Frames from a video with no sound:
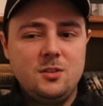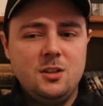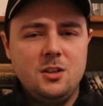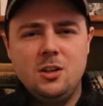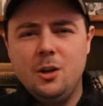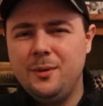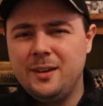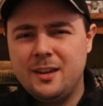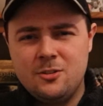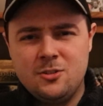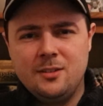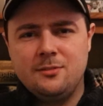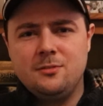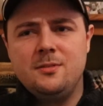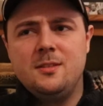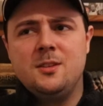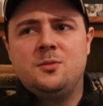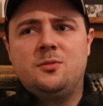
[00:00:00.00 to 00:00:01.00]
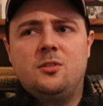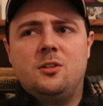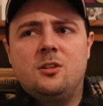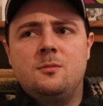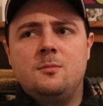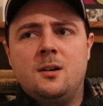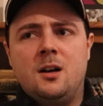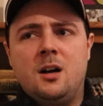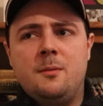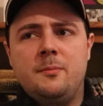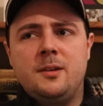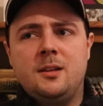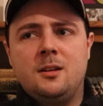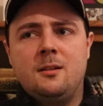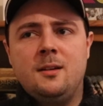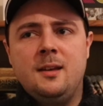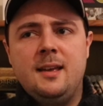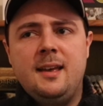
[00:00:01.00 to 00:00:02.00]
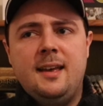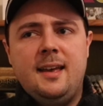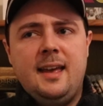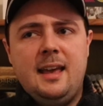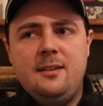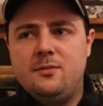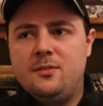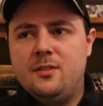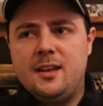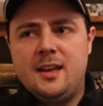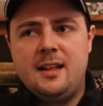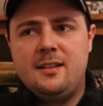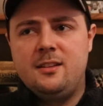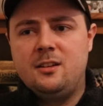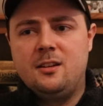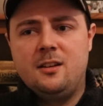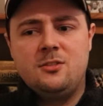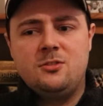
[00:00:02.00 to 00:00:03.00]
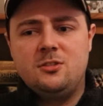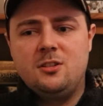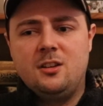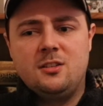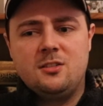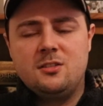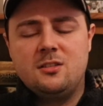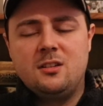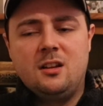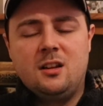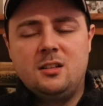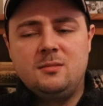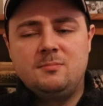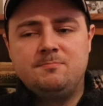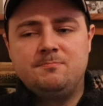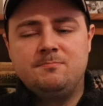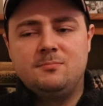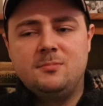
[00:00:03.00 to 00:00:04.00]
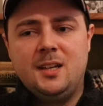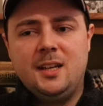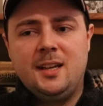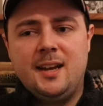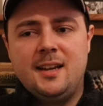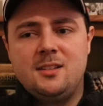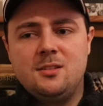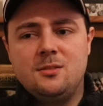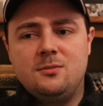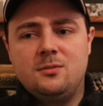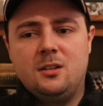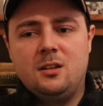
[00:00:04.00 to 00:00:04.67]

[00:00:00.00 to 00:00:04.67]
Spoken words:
knowing each other in this film. But, you know, even then, you know, it's just a case of,